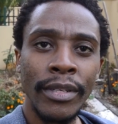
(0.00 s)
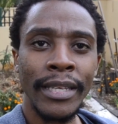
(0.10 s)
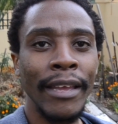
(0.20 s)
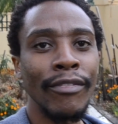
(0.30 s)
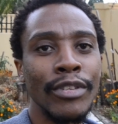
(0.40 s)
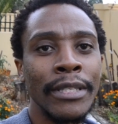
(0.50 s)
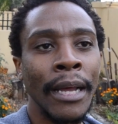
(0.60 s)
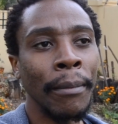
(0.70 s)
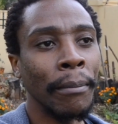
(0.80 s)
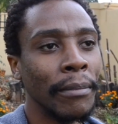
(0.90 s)
gave you
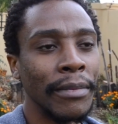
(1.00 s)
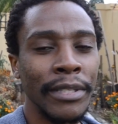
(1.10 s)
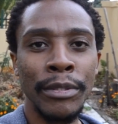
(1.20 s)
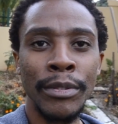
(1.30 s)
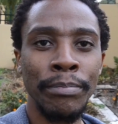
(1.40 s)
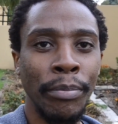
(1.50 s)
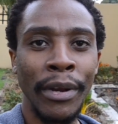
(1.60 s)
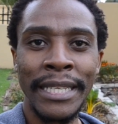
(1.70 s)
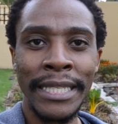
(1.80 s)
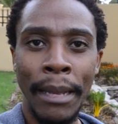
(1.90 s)
some
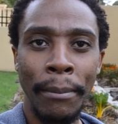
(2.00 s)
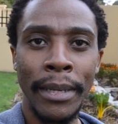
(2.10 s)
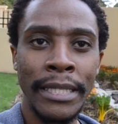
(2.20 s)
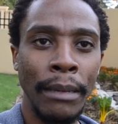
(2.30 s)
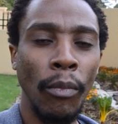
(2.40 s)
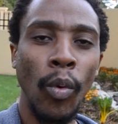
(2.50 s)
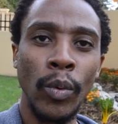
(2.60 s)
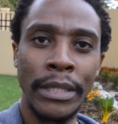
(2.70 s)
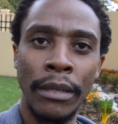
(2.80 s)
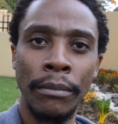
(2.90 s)
spring, summer, some
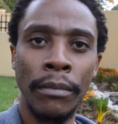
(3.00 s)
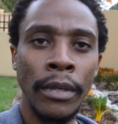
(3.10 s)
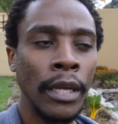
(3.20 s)
autumn.